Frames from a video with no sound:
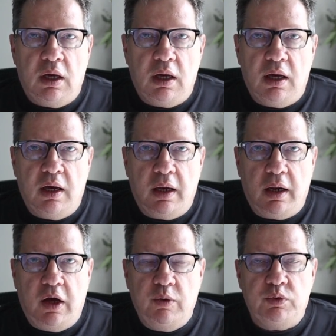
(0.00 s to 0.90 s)
I
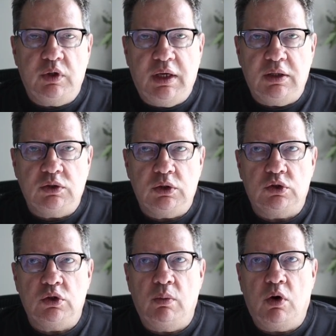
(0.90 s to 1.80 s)
hope to get to
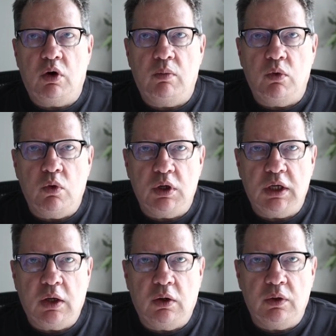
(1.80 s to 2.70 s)
tomorrow
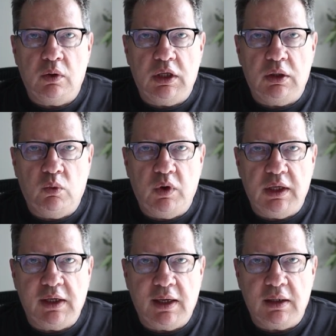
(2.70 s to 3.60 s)
morning on the in the
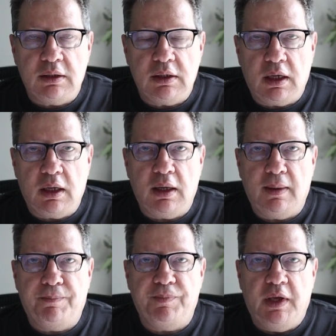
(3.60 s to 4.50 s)
weekend,
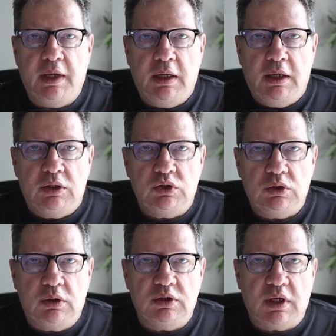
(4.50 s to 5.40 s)
as
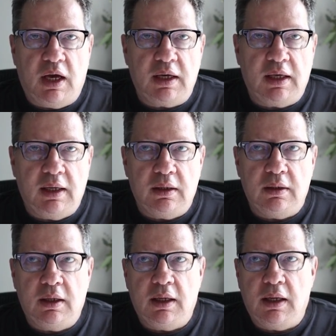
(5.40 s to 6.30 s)
soon as I can